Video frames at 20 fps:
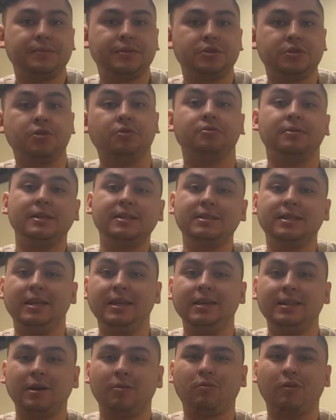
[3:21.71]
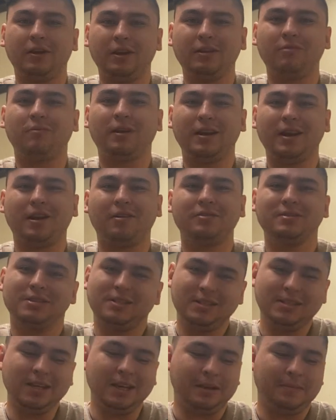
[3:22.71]
So this key that we're in right now is
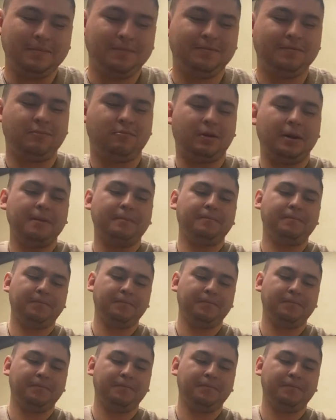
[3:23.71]
C, right?